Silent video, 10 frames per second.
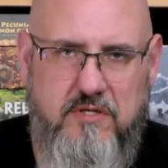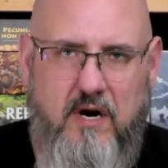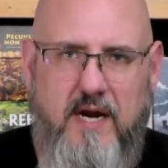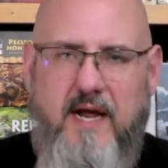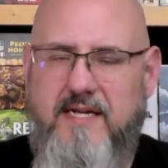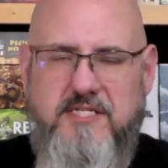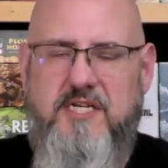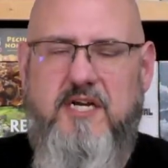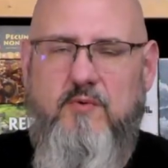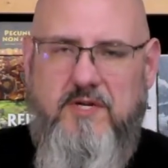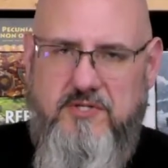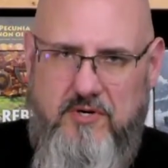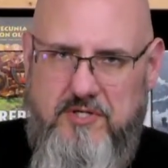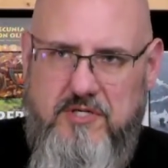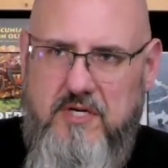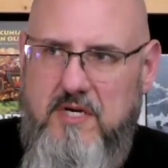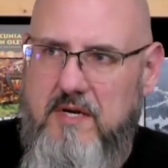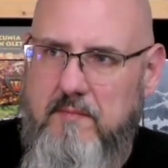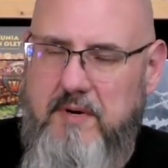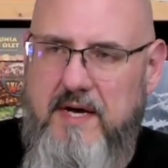All right, I just did a quick search,
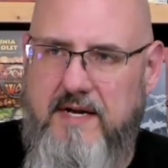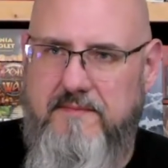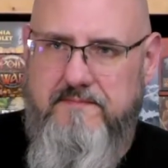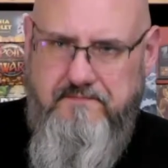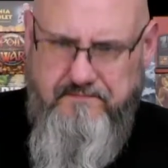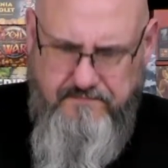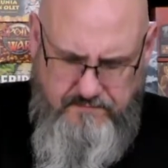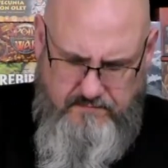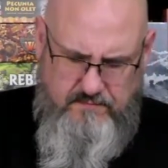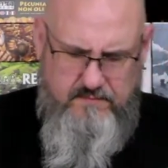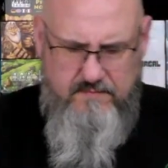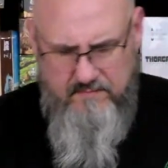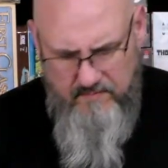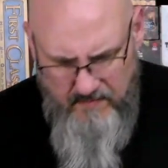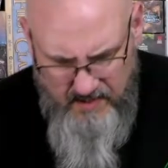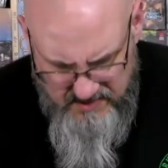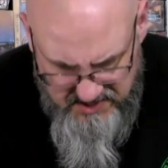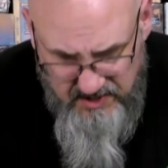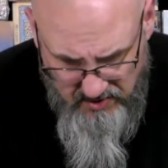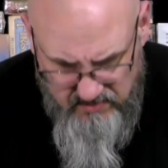but
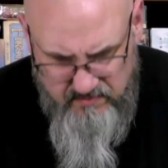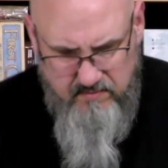still,